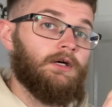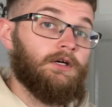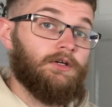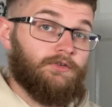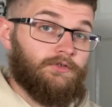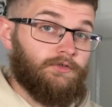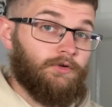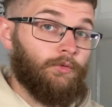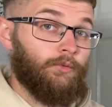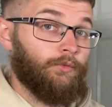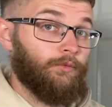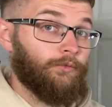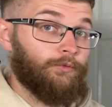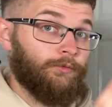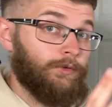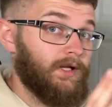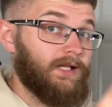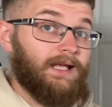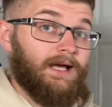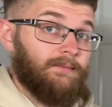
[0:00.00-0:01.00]
So
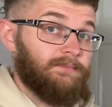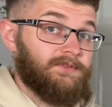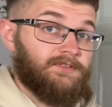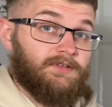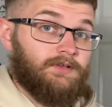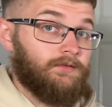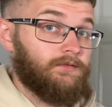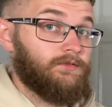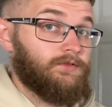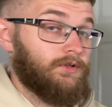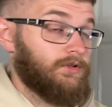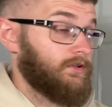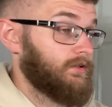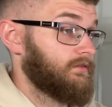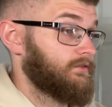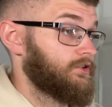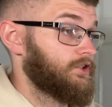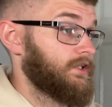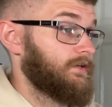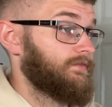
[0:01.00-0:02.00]
really happy to
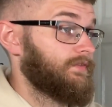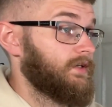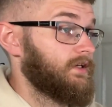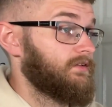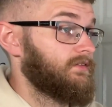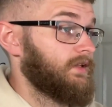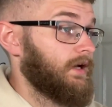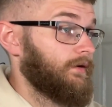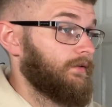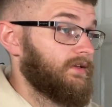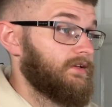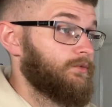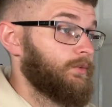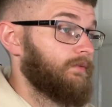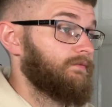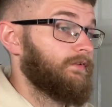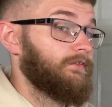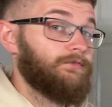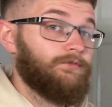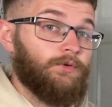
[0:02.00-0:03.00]
shift these now. These
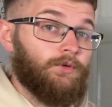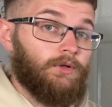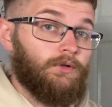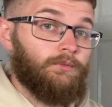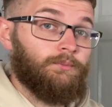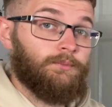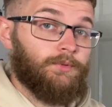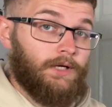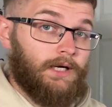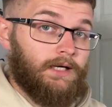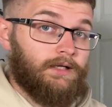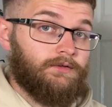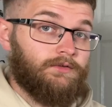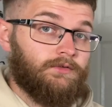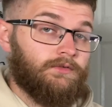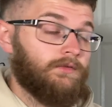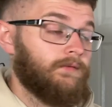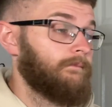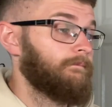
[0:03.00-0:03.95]
went for full price,